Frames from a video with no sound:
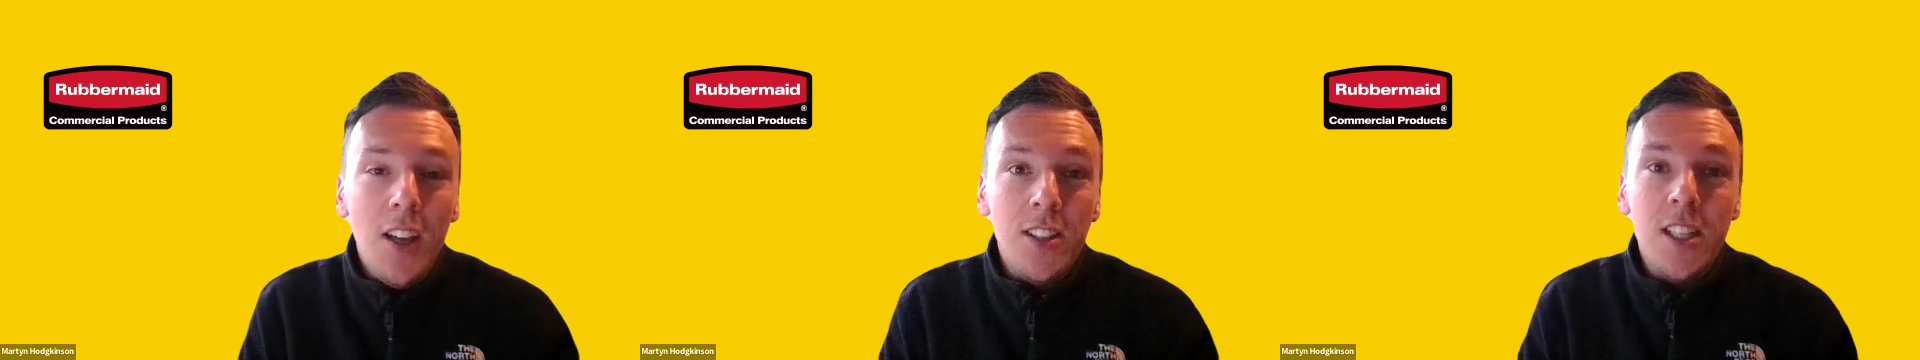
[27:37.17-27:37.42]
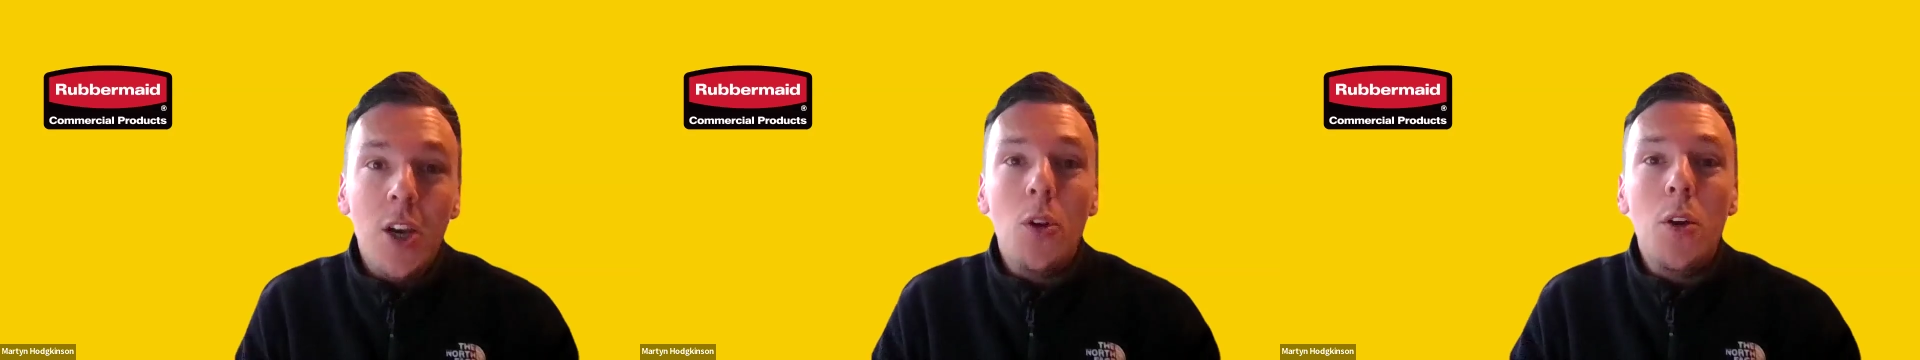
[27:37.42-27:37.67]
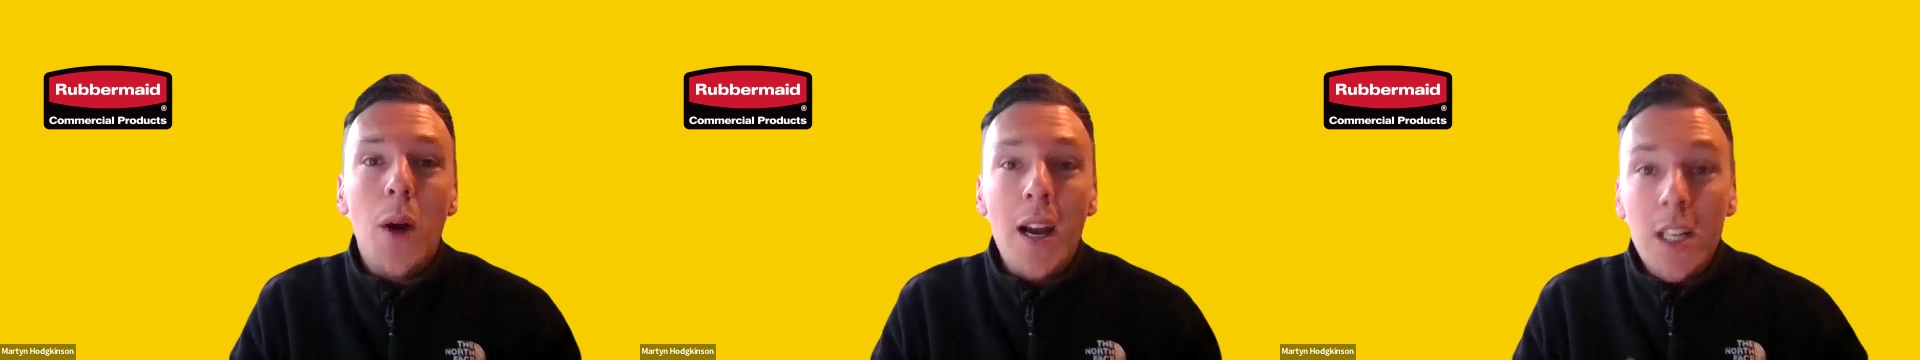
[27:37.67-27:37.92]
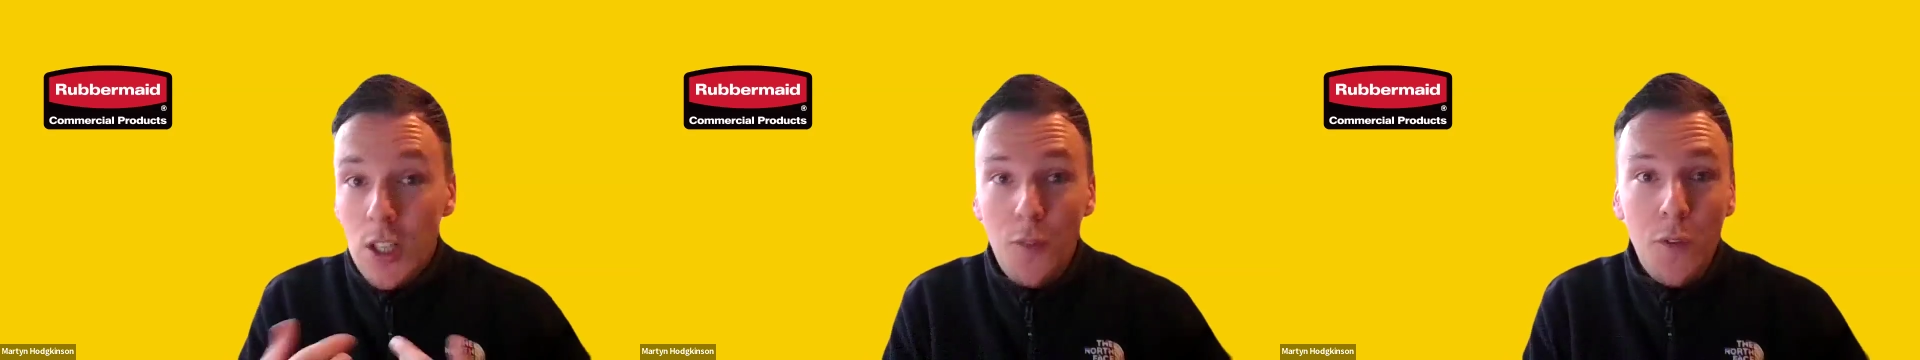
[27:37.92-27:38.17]
until you
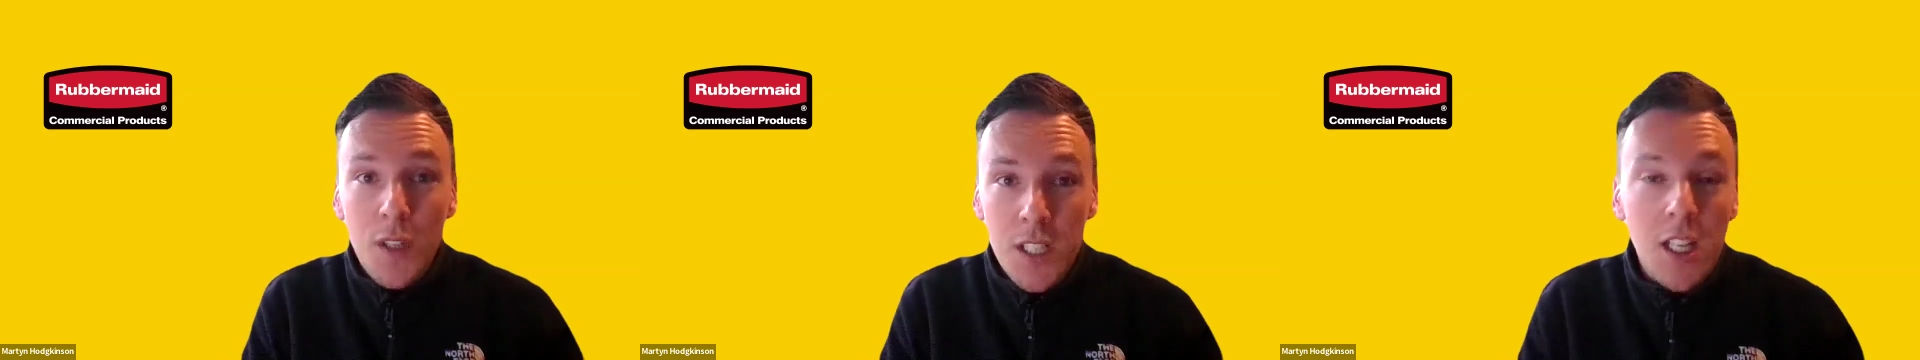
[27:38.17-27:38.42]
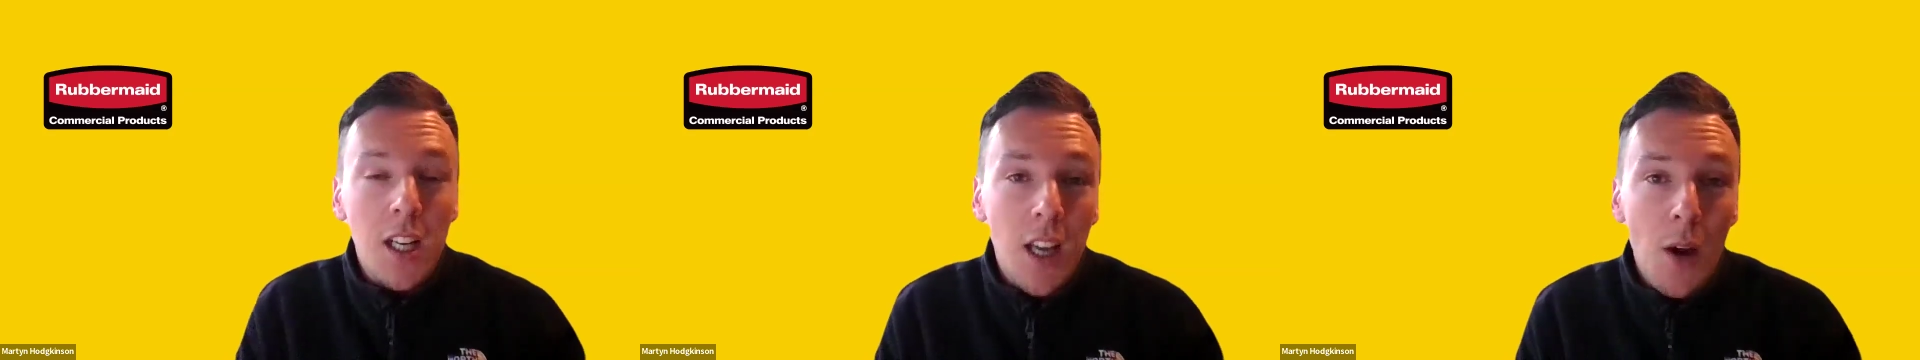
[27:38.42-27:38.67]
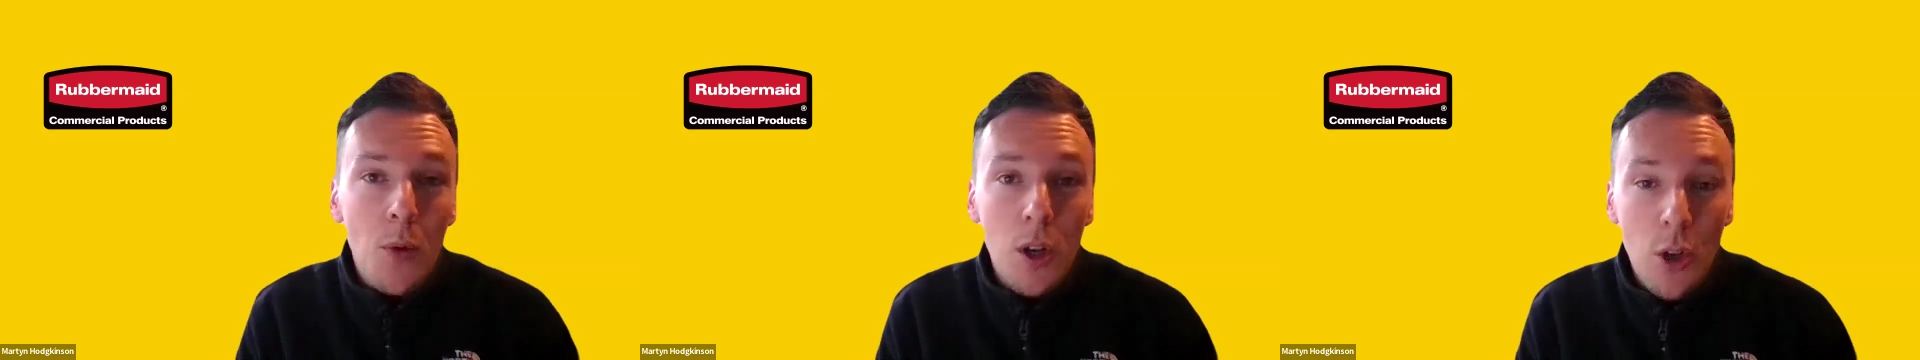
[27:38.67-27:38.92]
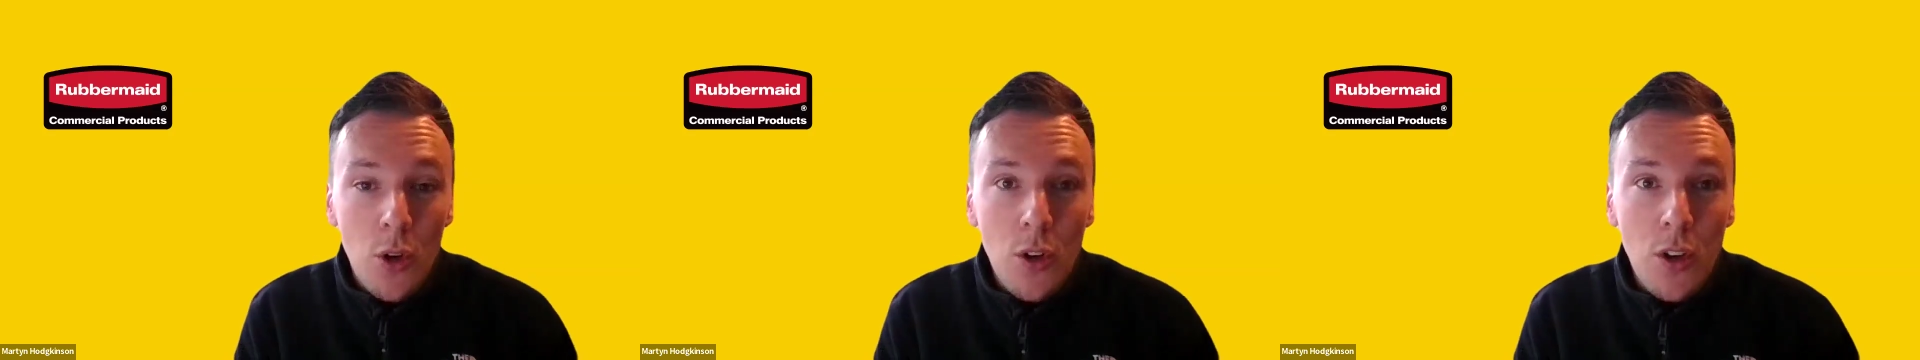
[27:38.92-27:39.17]
actually physically go
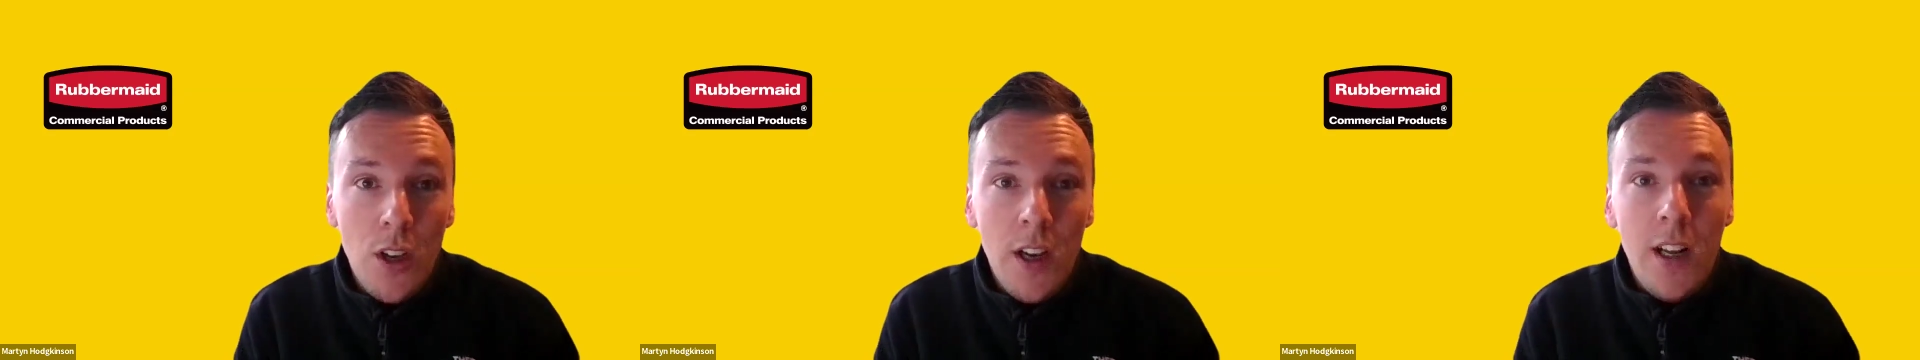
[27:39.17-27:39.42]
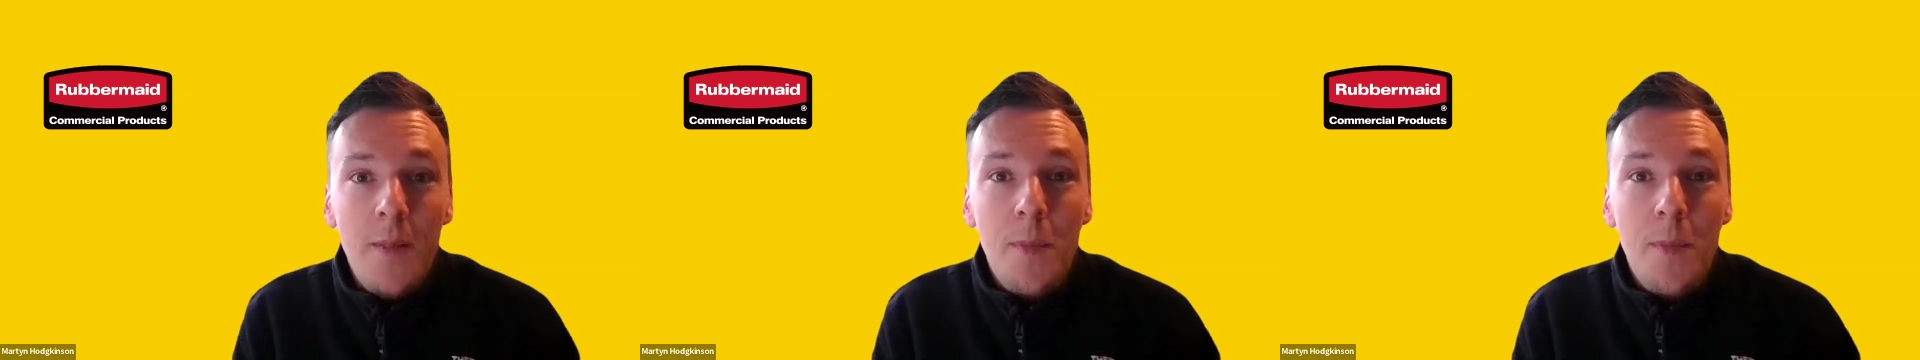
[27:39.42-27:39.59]
and look